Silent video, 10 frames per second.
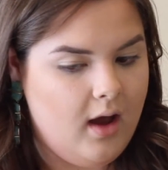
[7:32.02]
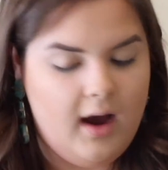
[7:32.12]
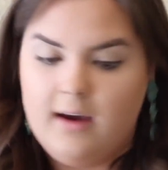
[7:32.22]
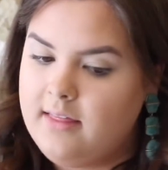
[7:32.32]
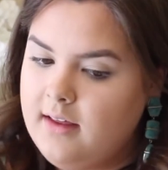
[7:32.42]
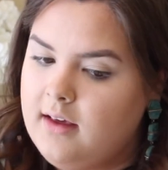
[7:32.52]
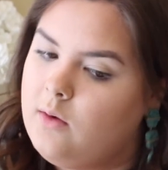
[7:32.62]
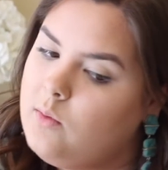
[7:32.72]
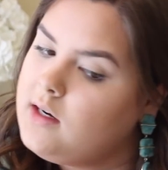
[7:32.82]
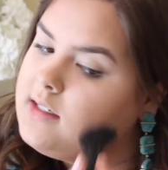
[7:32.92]
I think
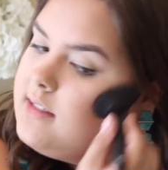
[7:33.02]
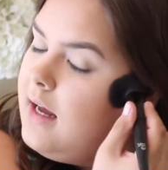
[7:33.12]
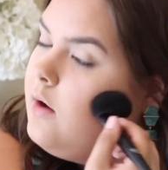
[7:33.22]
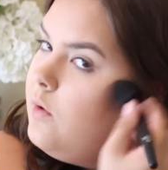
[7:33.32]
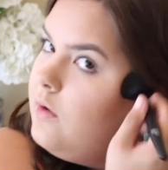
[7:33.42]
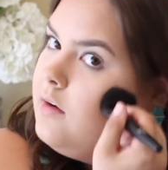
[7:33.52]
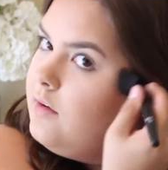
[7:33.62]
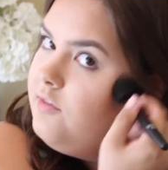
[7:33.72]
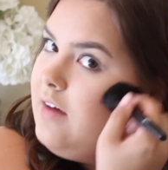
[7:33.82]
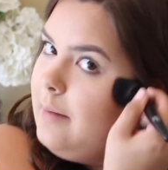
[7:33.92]
it works out
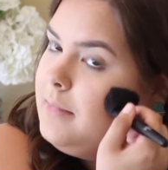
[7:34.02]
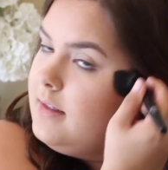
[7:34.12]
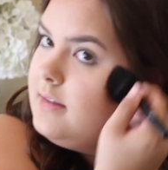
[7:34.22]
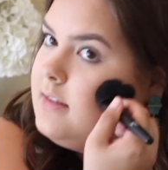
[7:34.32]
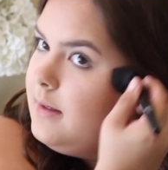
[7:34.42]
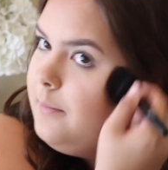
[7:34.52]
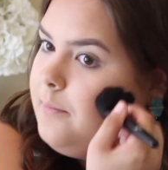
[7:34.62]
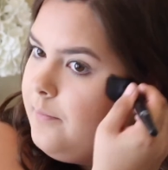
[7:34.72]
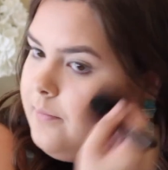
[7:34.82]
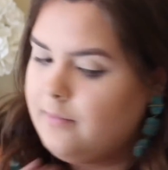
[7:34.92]
fabulously.
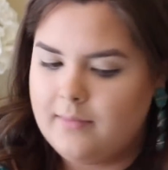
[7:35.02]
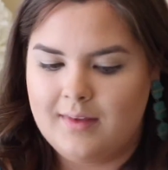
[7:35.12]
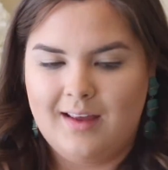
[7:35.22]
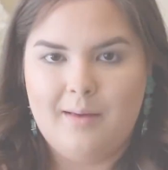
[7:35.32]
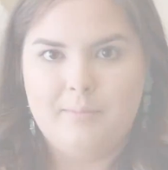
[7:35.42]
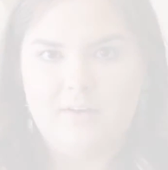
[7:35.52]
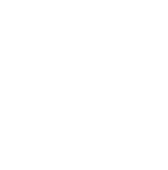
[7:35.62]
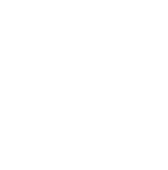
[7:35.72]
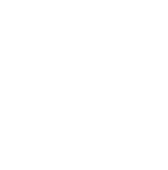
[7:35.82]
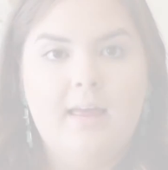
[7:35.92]

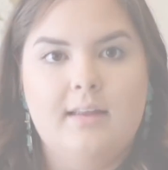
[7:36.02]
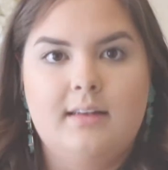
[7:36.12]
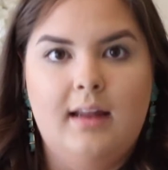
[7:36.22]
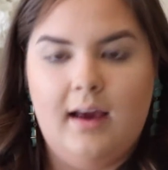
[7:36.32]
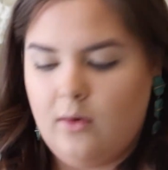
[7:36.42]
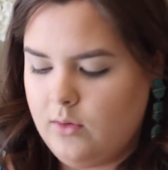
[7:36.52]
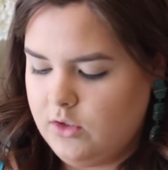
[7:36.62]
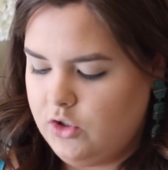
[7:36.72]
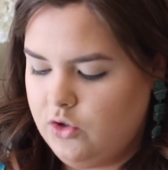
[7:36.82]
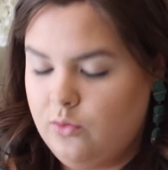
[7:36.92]
Okay, now
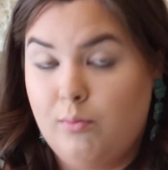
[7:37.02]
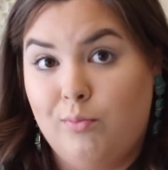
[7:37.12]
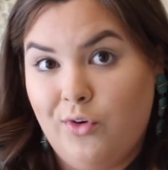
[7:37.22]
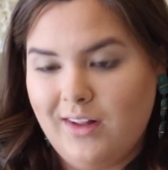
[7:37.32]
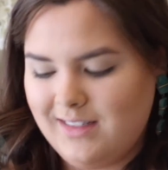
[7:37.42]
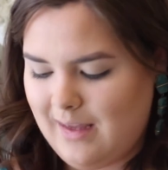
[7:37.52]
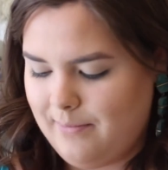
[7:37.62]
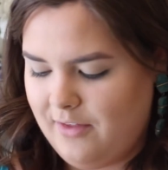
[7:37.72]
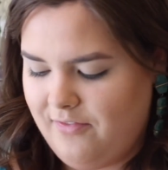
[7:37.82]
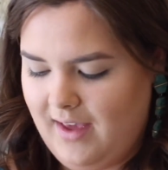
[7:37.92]
to bronze
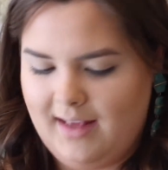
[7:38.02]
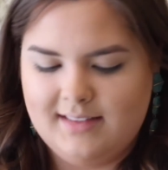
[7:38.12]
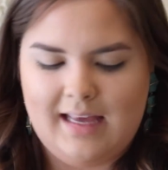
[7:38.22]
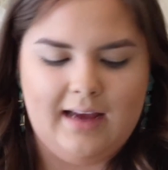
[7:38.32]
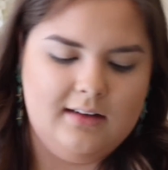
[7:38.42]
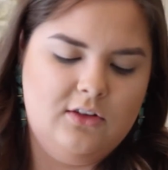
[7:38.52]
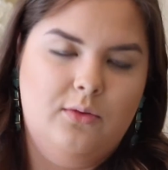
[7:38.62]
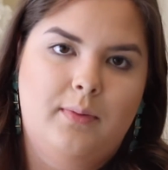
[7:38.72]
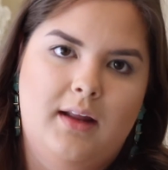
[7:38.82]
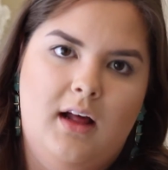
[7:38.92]
up the face, add a
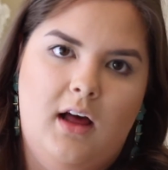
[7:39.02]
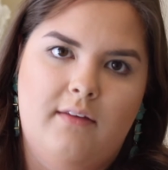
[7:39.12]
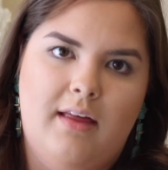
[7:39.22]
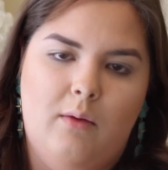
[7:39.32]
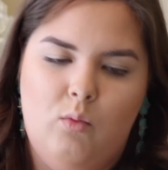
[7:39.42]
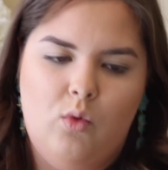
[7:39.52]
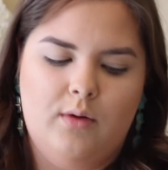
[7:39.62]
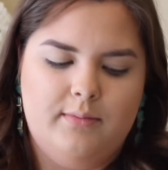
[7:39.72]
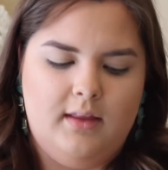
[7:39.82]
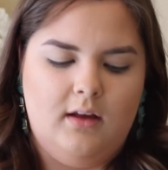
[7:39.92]
little bit of that
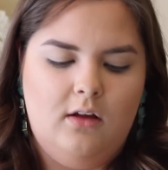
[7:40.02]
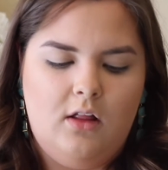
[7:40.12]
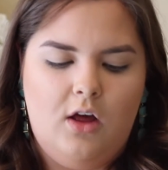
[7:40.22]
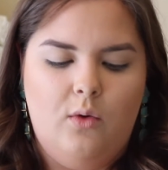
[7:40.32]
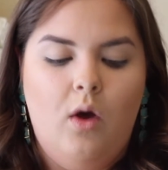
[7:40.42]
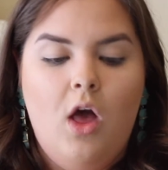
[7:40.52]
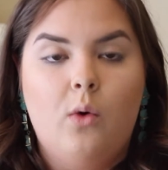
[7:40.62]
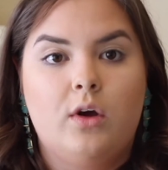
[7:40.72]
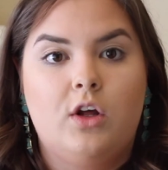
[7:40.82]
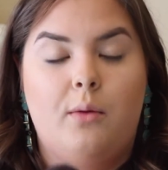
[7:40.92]
warmth and glow.
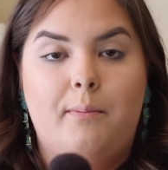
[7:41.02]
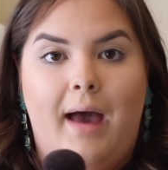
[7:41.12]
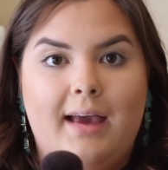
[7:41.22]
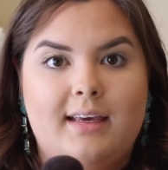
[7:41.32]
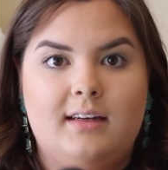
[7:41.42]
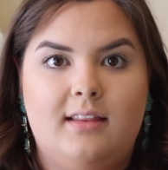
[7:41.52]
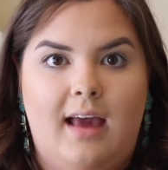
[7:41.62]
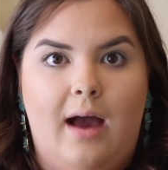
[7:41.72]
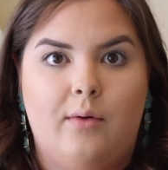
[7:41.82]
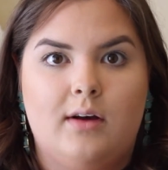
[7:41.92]
We're going to go back into
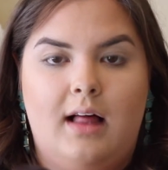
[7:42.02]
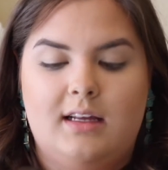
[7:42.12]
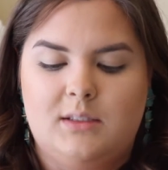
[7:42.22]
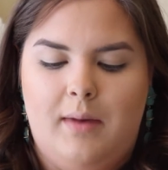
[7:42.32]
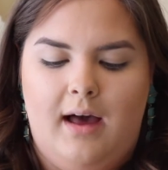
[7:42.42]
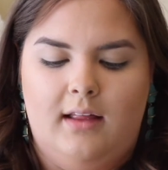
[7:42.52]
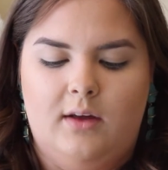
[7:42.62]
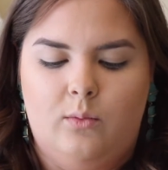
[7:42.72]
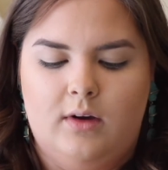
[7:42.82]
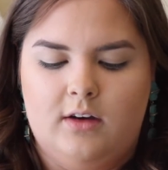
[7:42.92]
the Hourglass
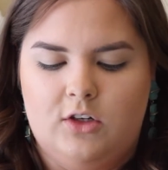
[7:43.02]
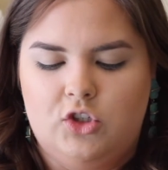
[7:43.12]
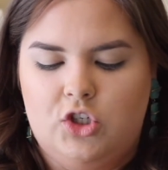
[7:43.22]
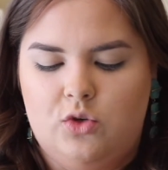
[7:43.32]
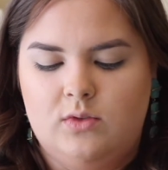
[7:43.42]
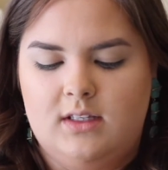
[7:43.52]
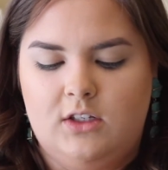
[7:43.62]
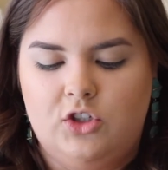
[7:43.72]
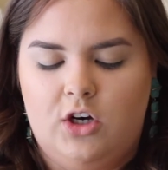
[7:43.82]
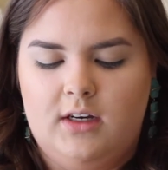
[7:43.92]
palette and we're going to choose the
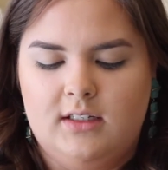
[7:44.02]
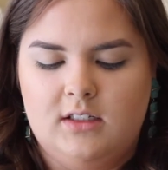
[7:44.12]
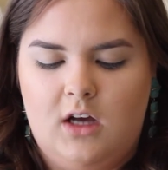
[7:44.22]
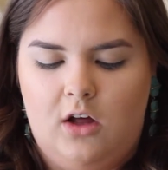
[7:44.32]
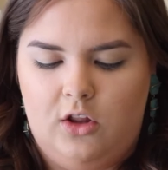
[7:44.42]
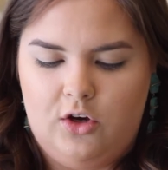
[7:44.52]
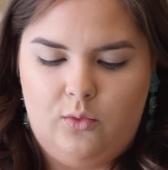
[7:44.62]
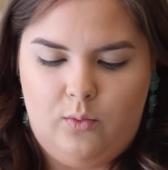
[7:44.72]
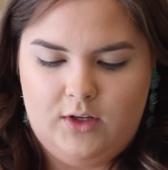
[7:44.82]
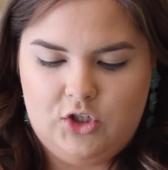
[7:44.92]
darkest
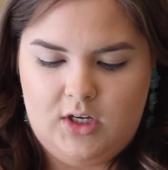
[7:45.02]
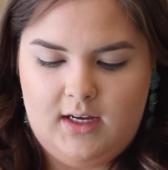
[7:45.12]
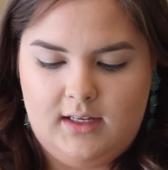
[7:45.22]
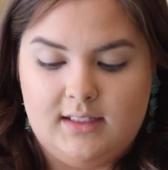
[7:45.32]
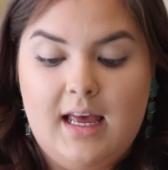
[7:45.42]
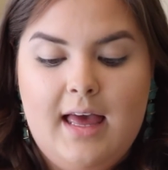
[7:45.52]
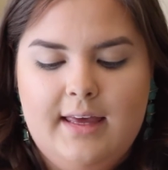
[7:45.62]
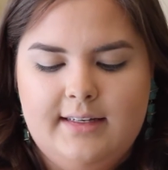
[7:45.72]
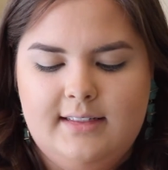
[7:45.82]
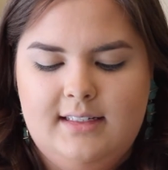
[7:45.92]
color, which is
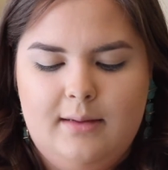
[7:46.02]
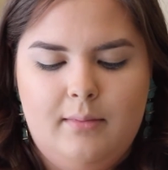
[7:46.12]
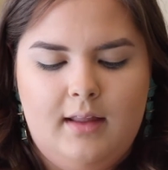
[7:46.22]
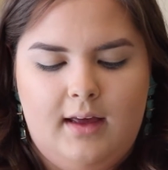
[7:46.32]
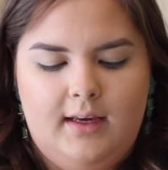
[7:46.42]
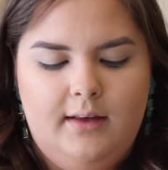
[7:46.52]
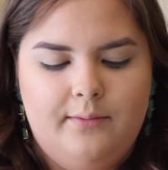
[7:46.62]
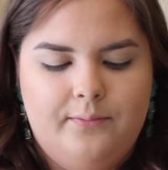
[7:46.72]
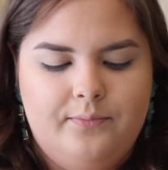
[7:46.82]
Dim Light.